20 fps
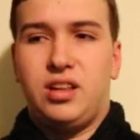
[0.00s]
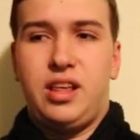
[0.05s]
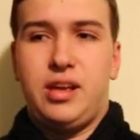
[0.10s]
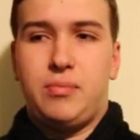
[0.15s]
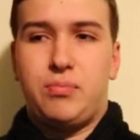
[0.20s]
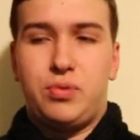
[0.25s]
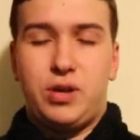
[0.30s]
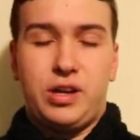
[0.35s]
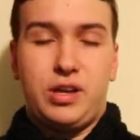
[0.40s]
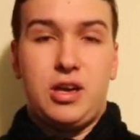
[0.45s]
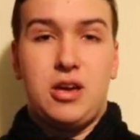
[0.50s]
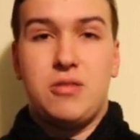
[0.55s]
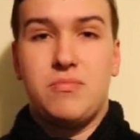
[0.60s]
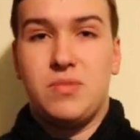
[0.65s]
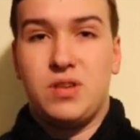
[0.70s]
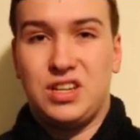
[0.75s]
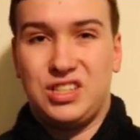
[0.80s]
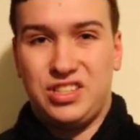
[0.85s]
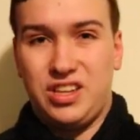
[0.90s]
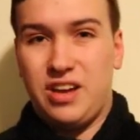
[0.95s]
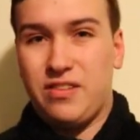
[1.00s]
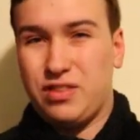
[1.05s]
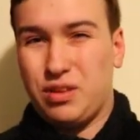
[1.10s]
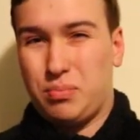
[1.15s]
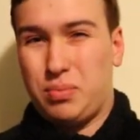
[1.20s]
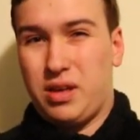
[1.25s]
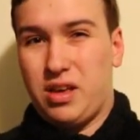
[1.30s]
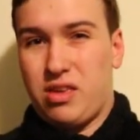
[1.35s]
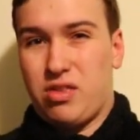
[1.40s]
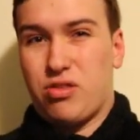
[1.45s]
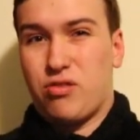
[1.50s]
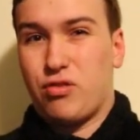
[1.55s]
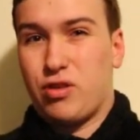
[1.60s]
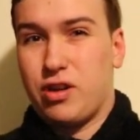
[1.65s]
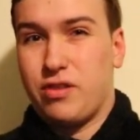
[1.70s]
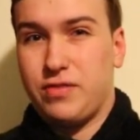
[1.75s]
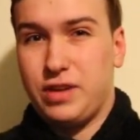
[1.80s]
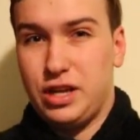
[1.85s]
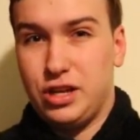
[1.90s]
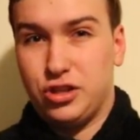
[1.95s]
like, bricking, because you have to play
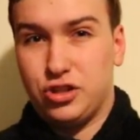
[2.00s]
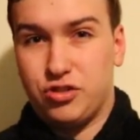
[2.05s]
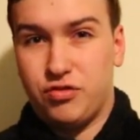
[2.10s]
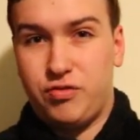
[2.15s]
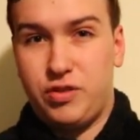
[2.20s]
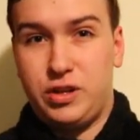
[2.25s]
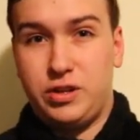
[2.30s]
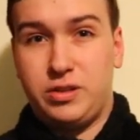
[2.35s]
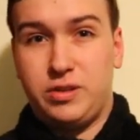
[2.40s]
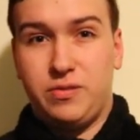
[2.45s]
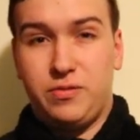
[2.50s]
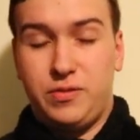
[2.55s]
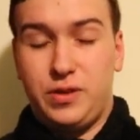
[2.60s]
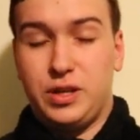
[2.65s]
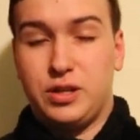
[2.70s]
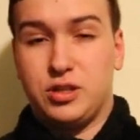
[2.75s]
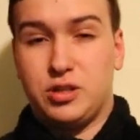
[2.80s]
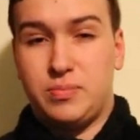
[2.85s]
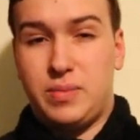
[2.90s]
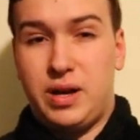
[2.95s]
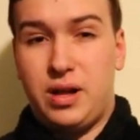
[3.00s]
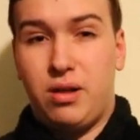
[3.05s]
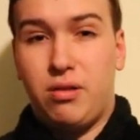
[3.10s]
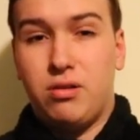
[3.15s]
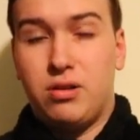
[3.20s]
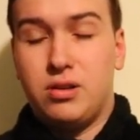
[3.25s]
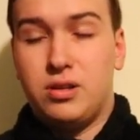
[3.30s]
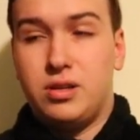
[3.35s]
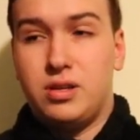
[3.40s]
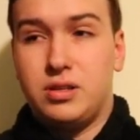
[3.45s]
3 of each field spell.